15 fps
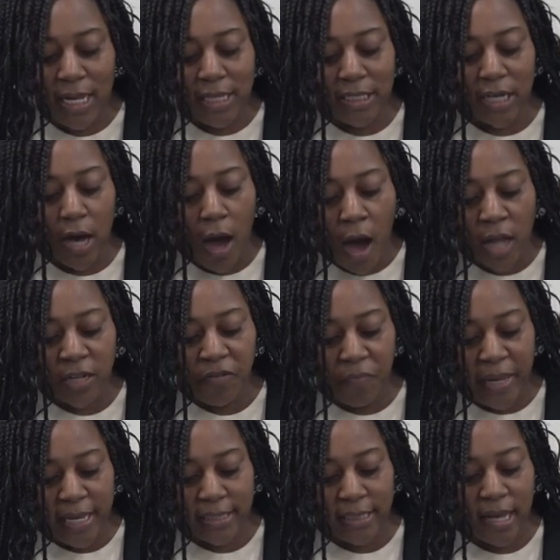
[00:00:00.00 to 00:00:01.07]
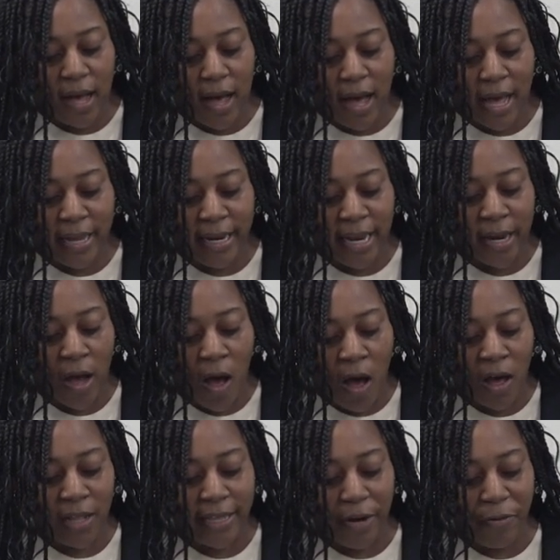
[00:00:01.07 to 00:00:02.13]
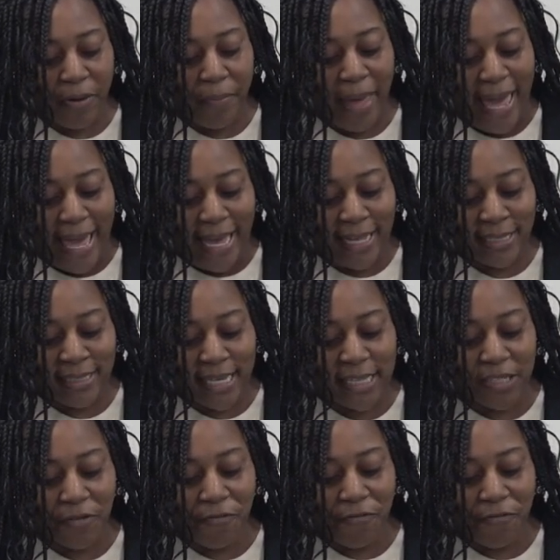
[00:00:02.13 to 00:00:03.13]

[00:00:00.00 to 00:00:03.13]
till all of me is gone and all that remains is a